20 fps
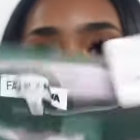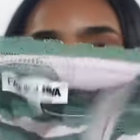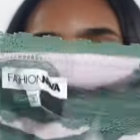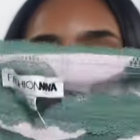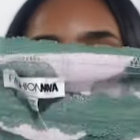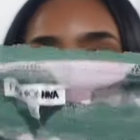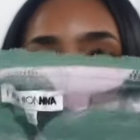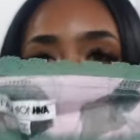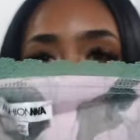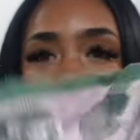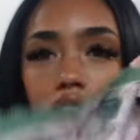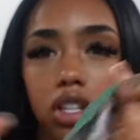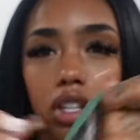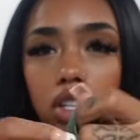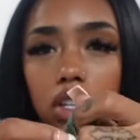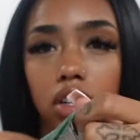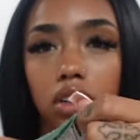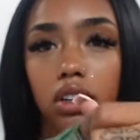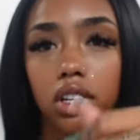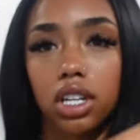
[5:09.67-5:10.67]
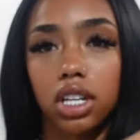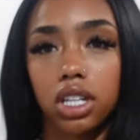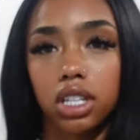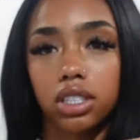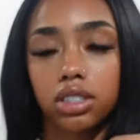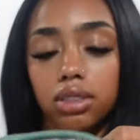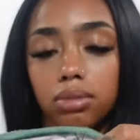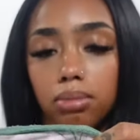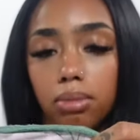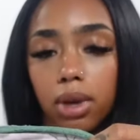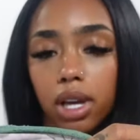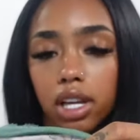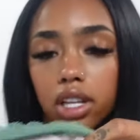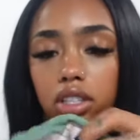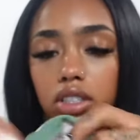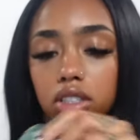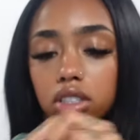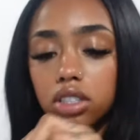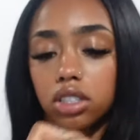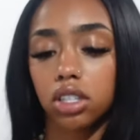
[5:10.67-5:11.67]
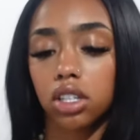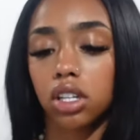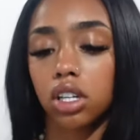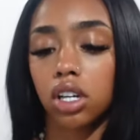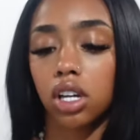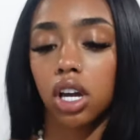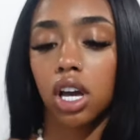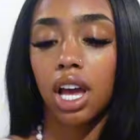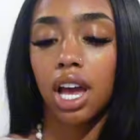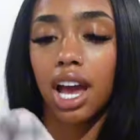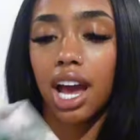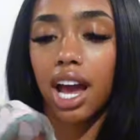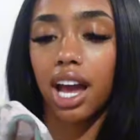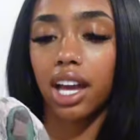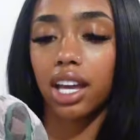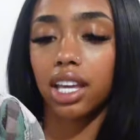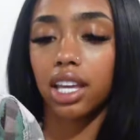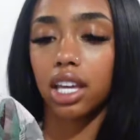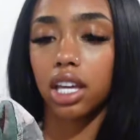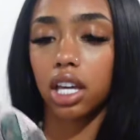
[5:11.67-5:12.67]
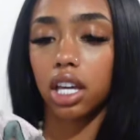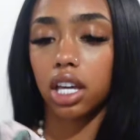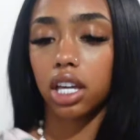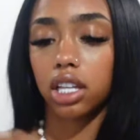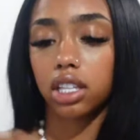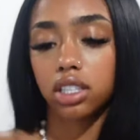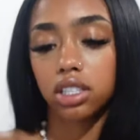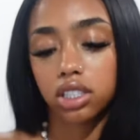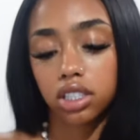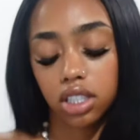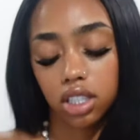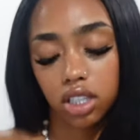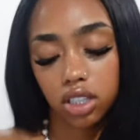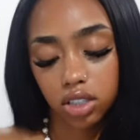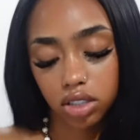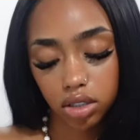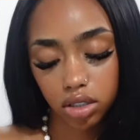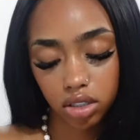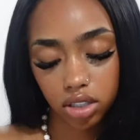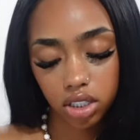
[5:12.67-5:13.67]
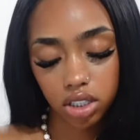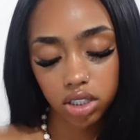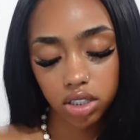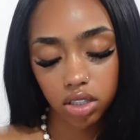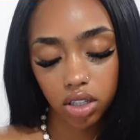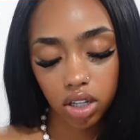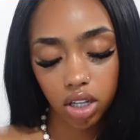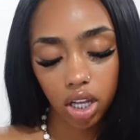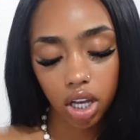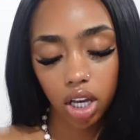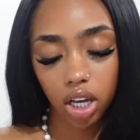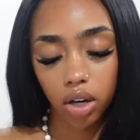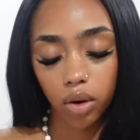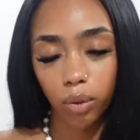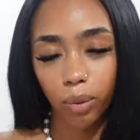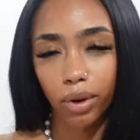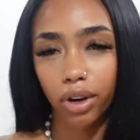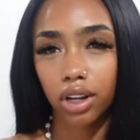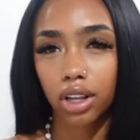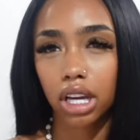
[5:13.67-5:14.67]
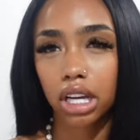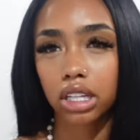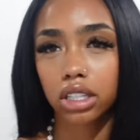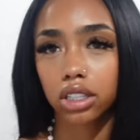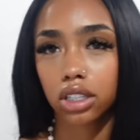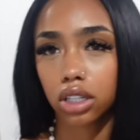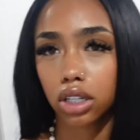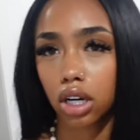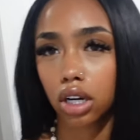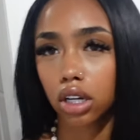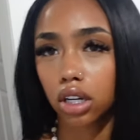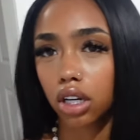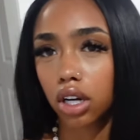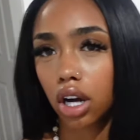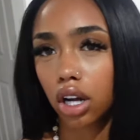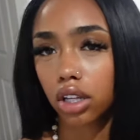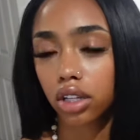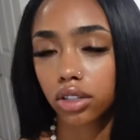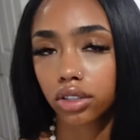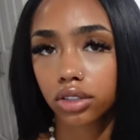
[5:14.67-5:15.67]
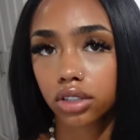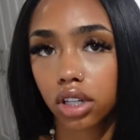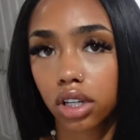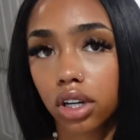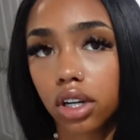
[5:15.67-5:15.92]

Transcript: And the material is mesh. I can see through it, so like wear like dark colors.